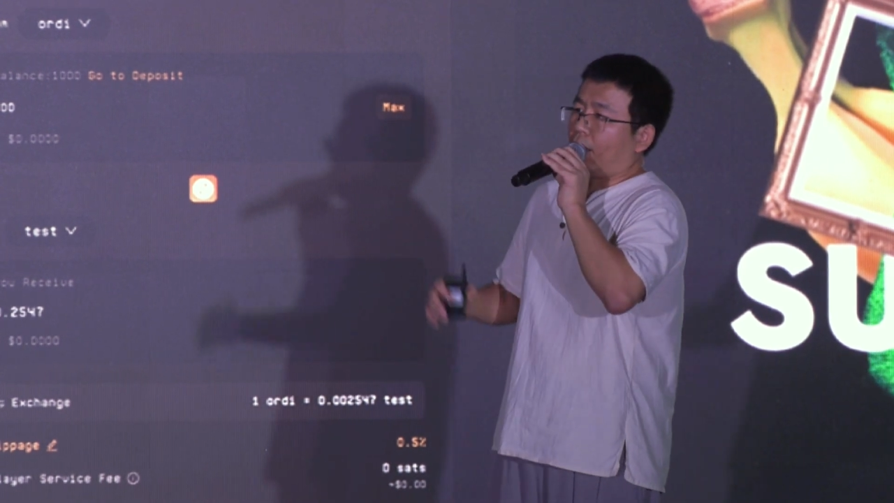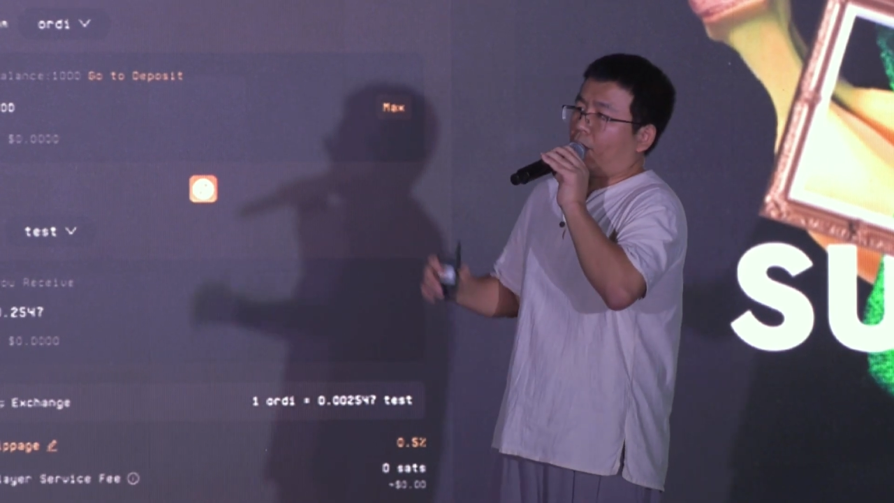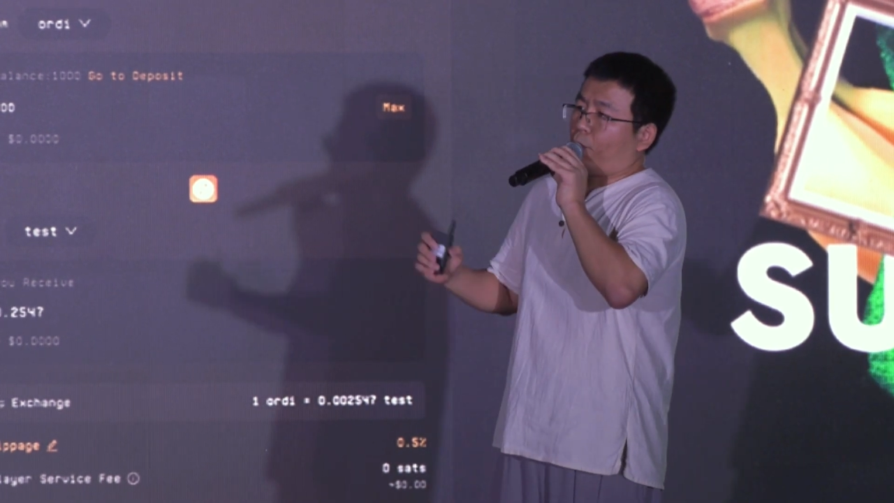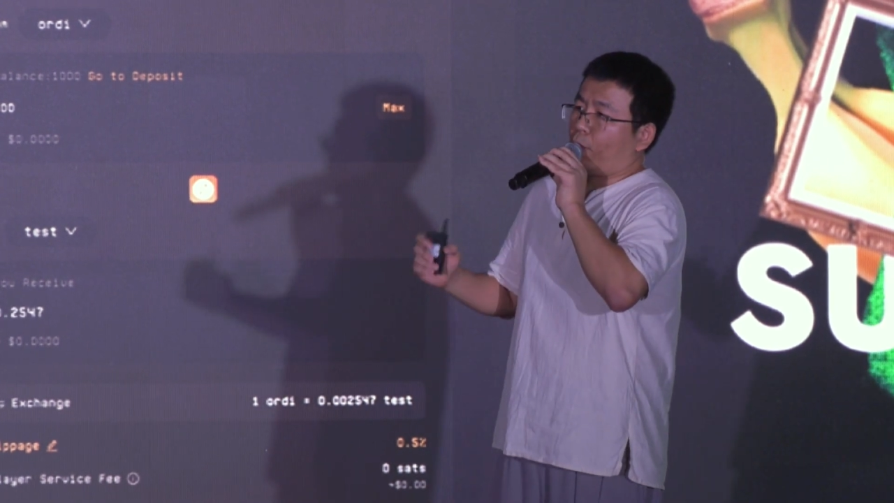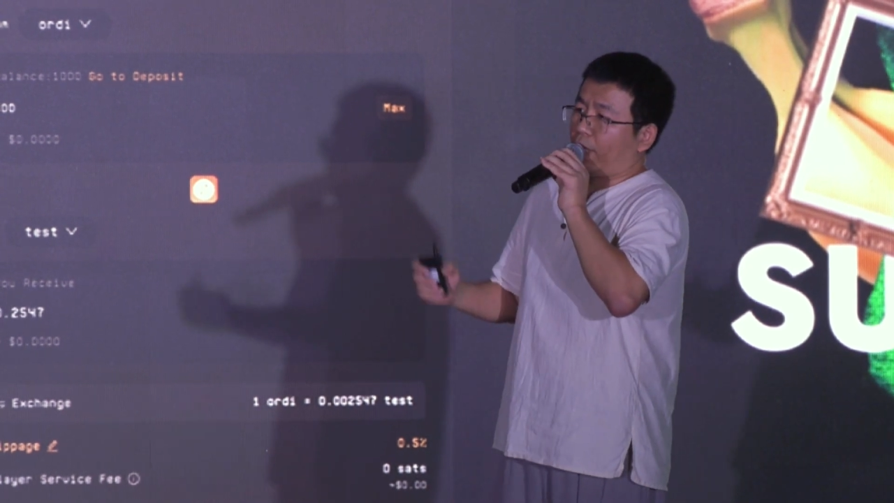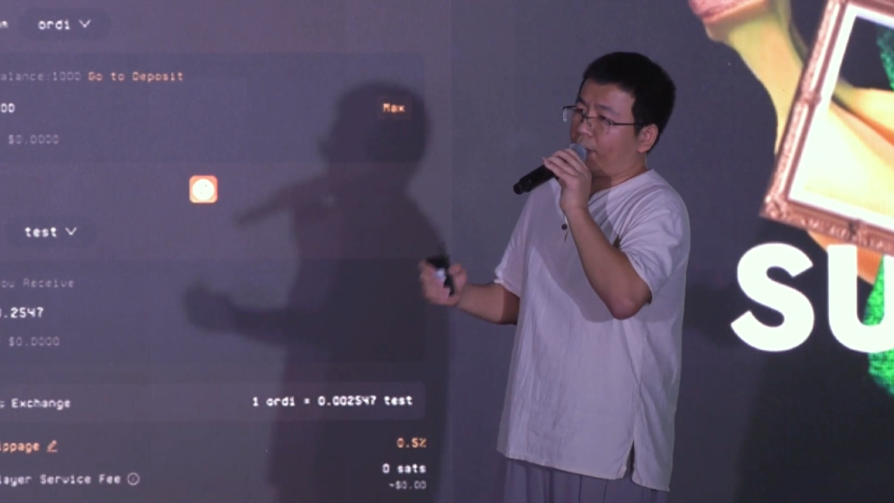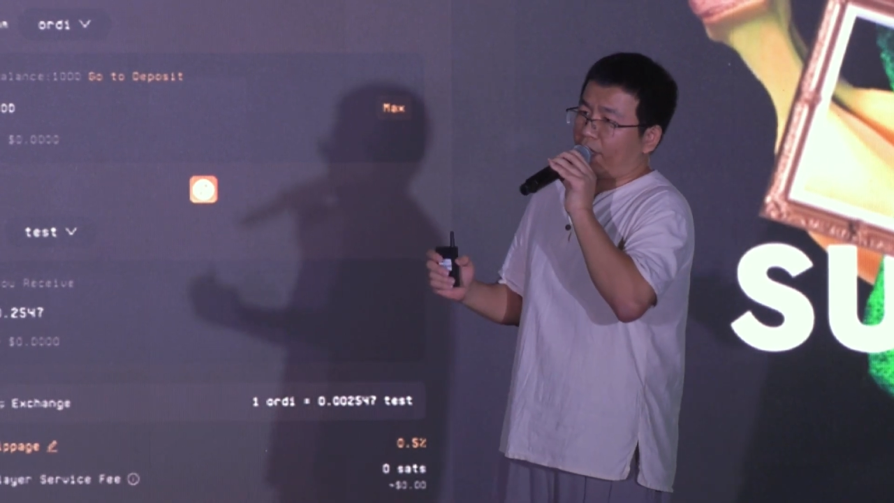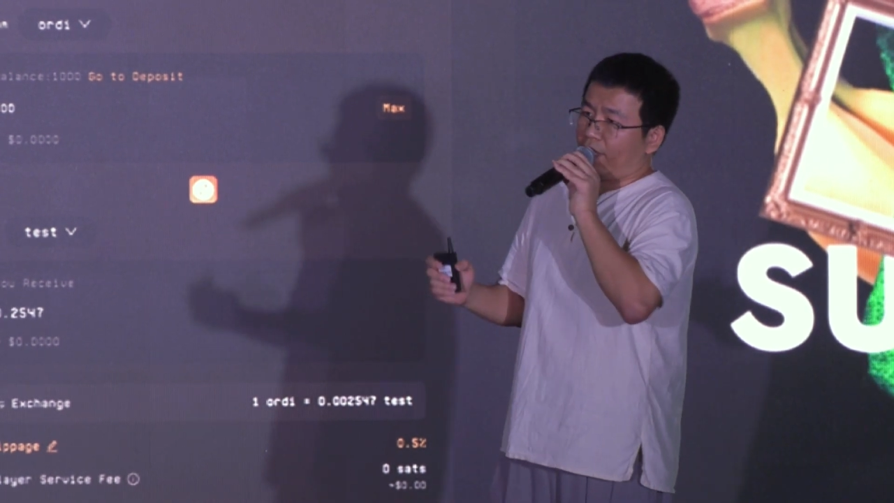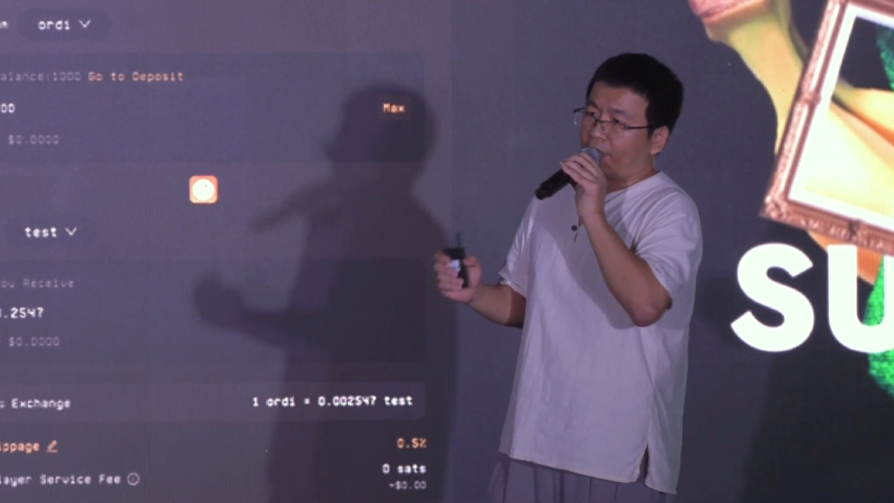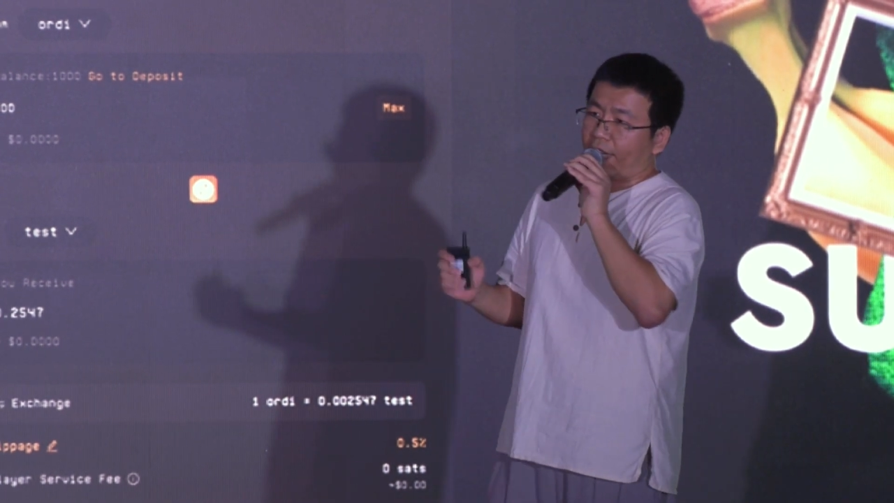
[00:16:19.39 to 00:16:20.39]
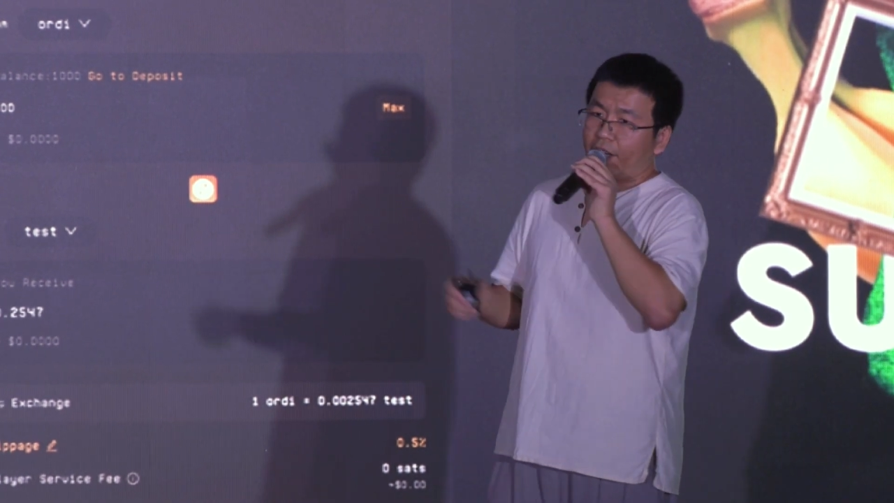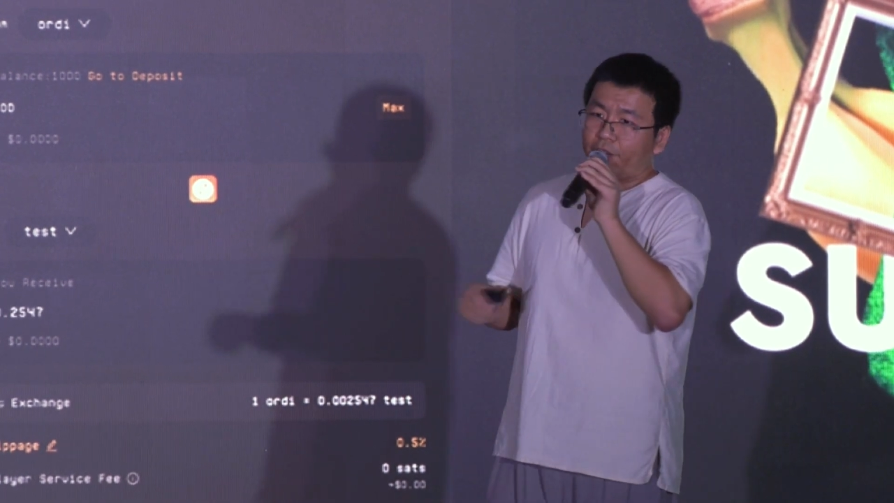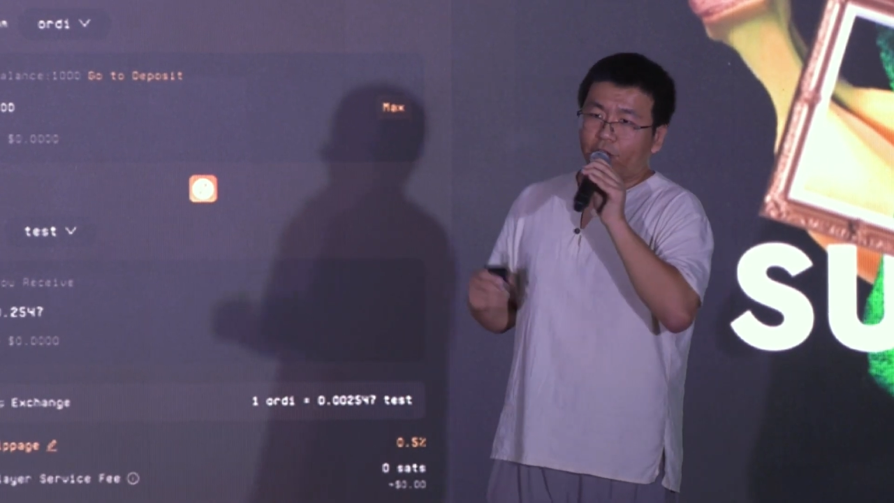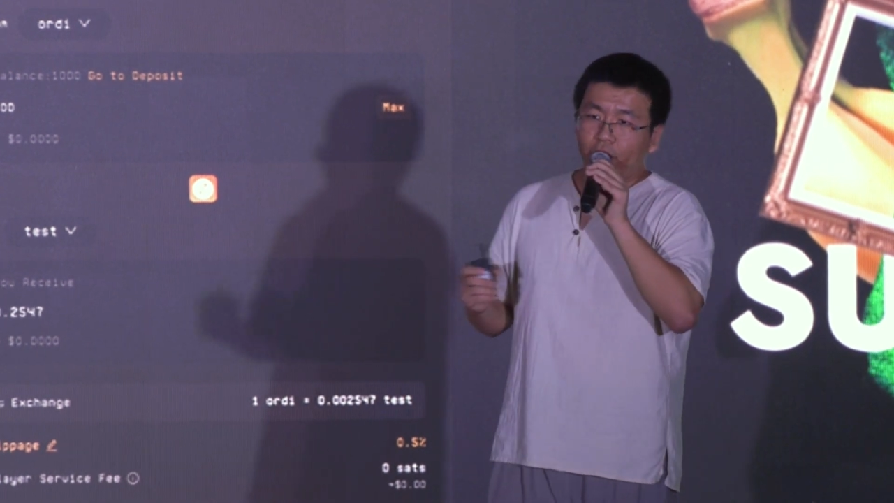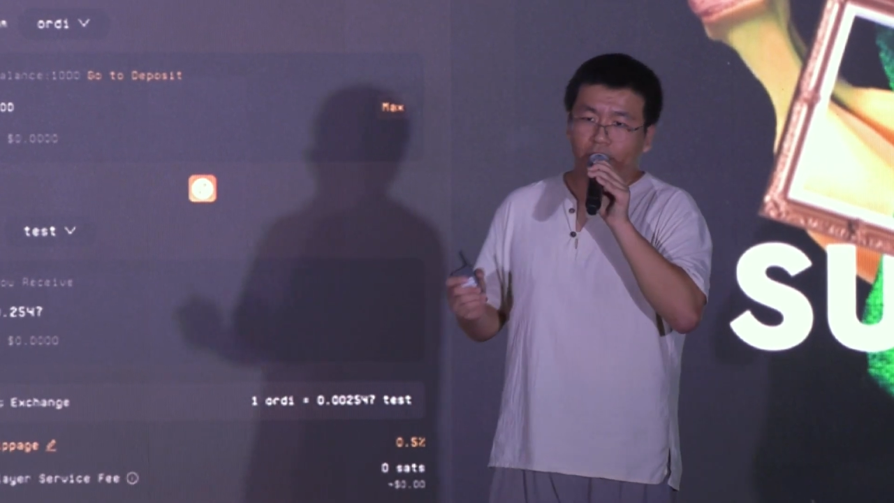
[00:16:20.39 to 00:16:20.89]
We did
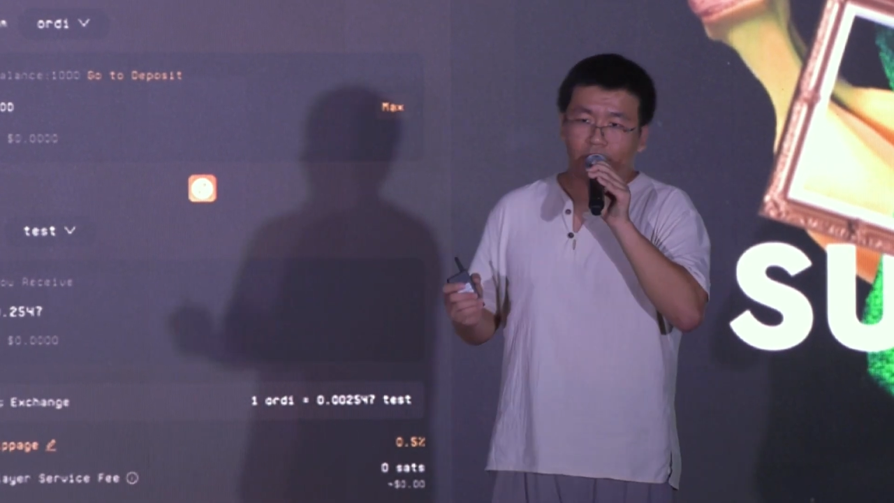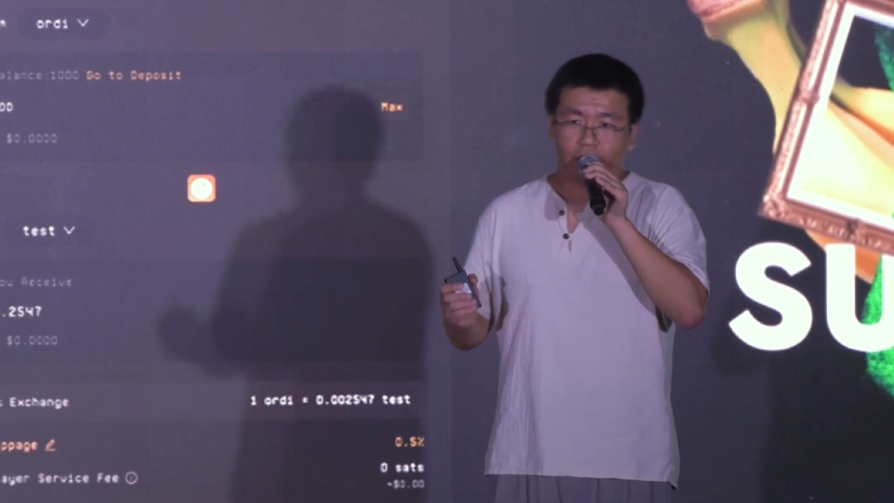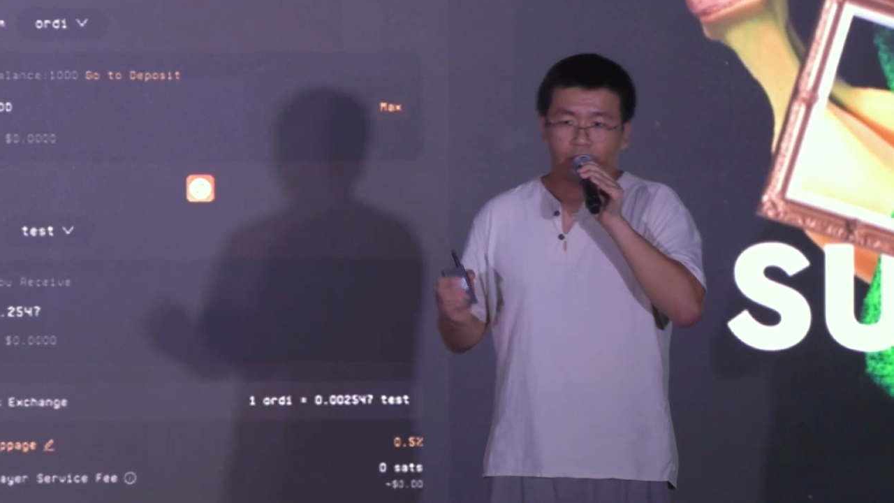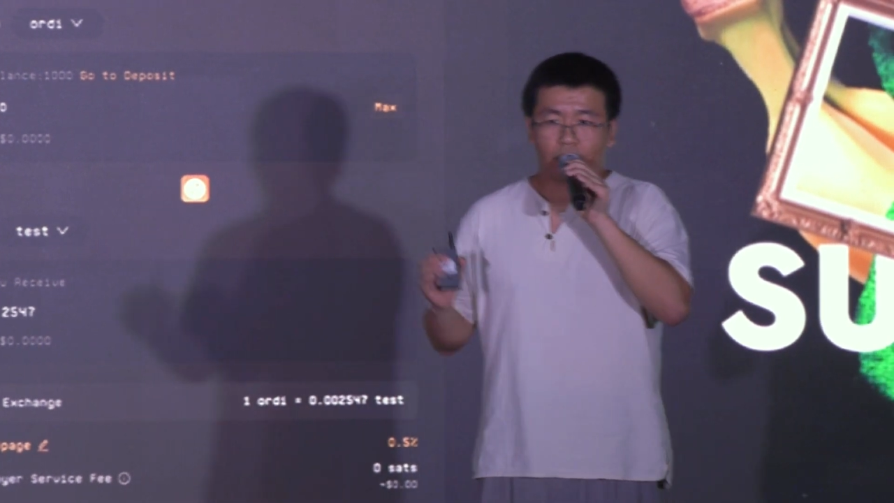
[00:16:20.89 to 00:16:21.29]
carefully